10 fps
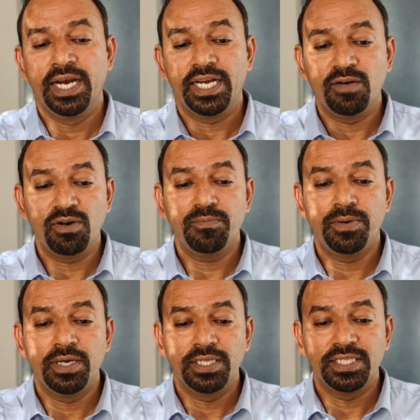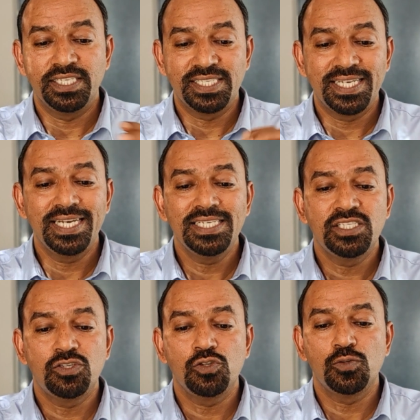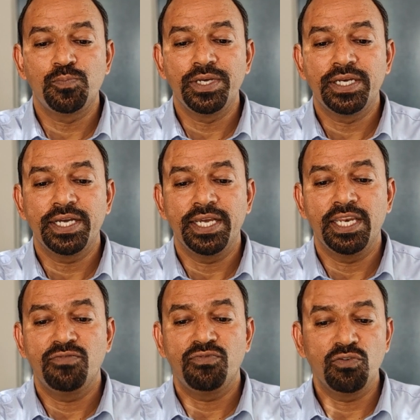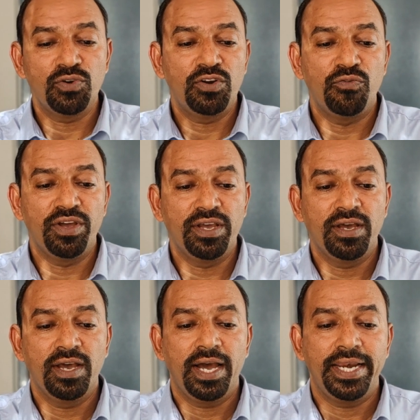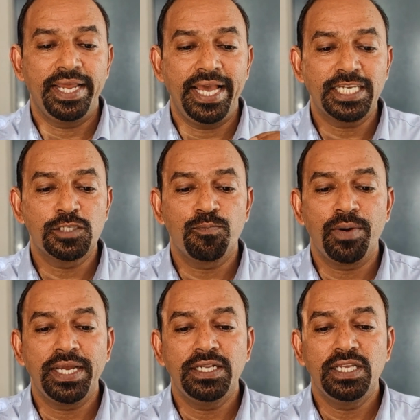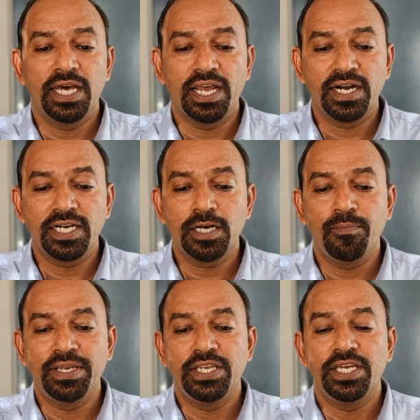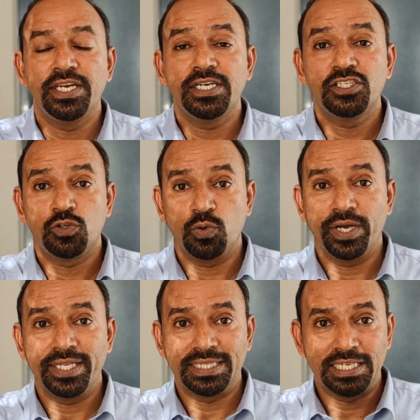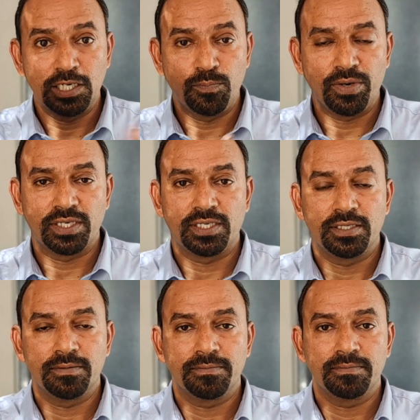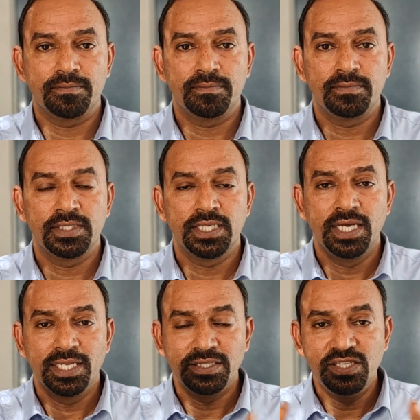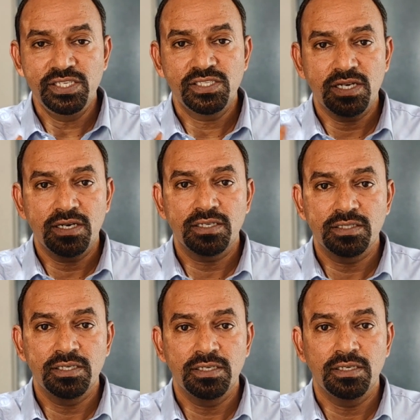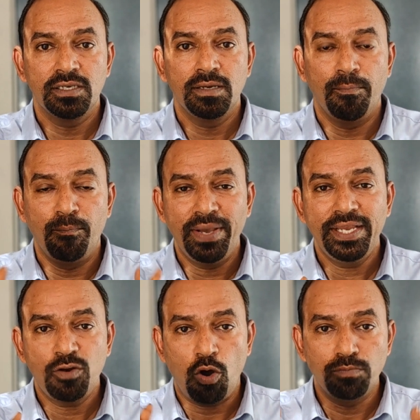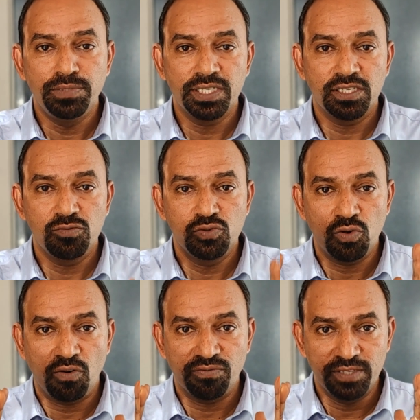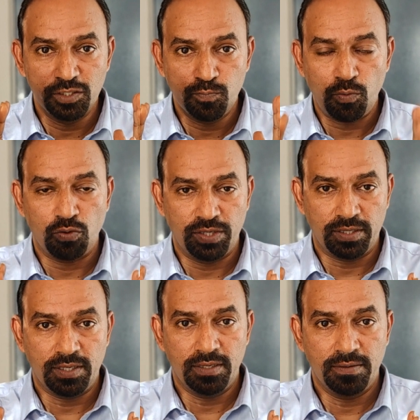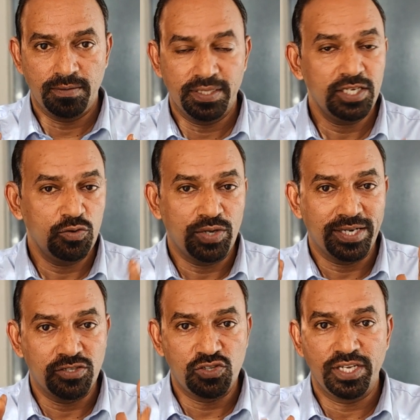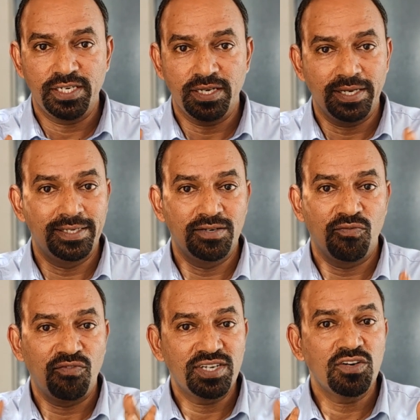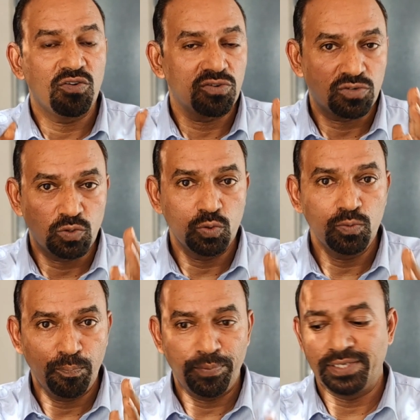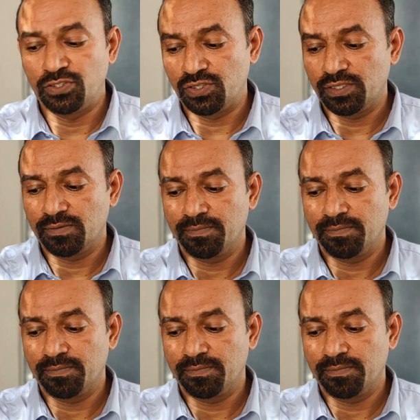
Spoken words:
Develop the skills to speak in a fluent way and explain the written materials to a third party. These are the main objectives of this project that you can state in 1 or 2 pages.